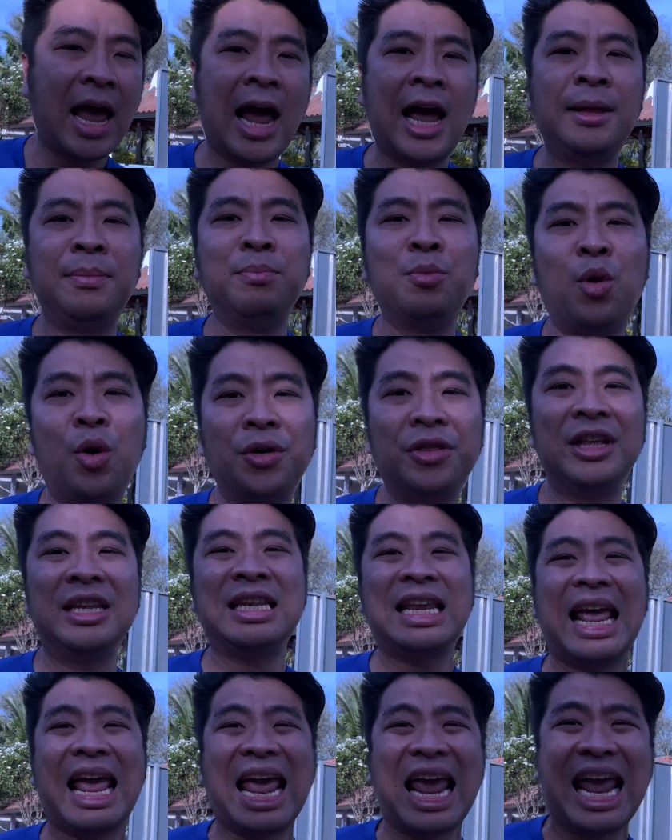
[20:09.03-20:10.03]
And more than
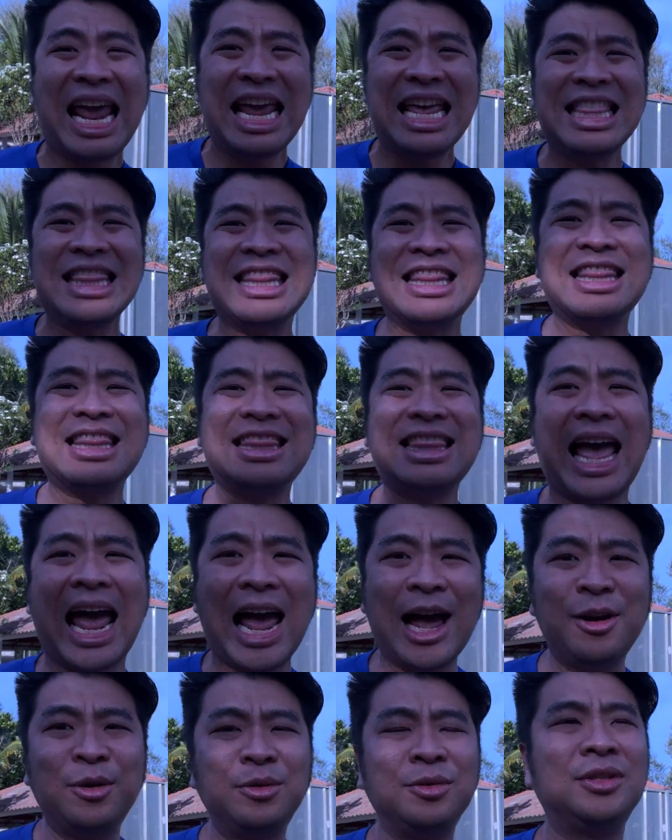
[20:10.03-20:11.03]

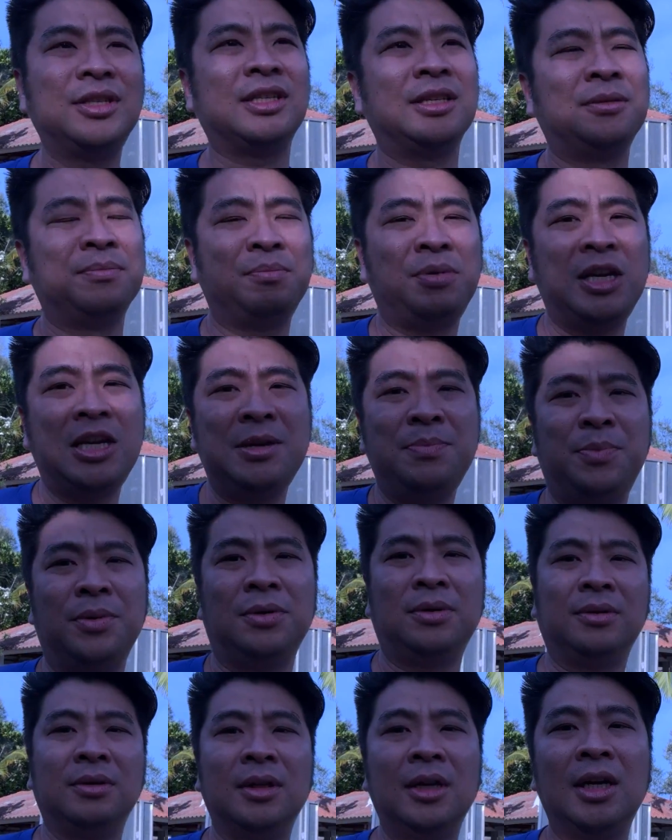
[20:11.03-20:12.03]
8,000
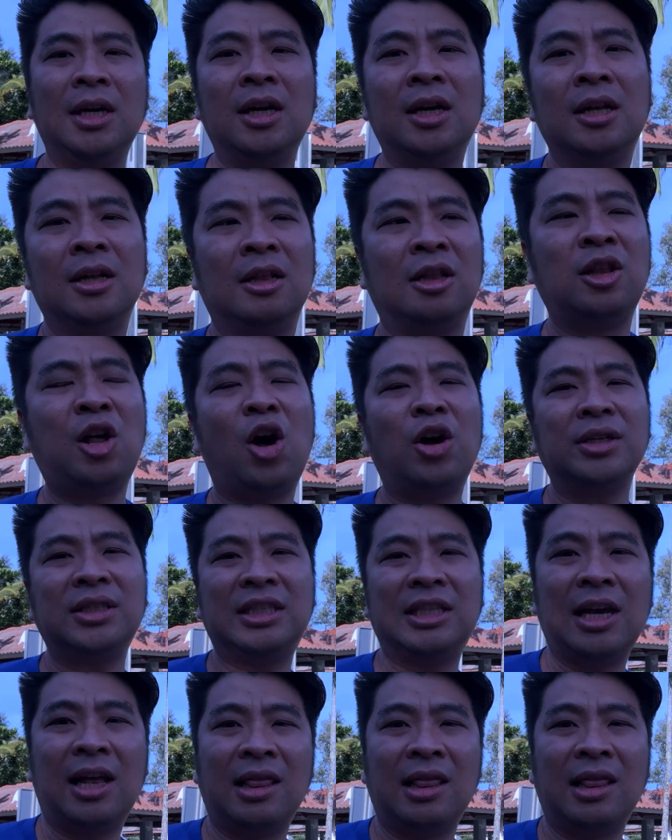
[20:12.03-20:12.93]
people lost their